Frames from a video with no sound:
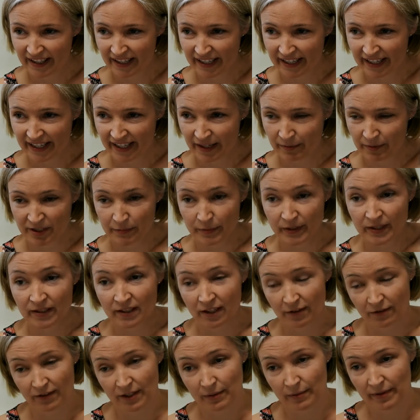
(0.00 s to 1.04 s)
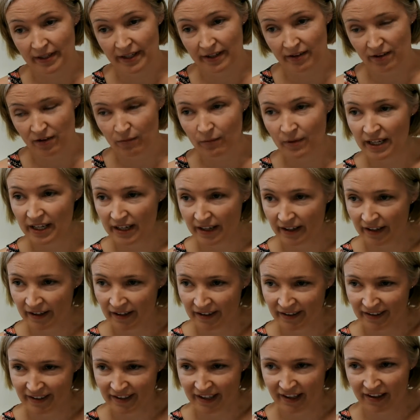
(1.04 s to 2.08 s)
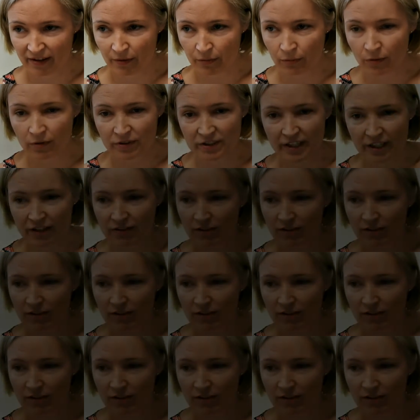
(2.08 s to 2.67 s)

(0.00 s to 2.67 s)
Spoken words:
It's been lovely being able to meet her and sort of watch her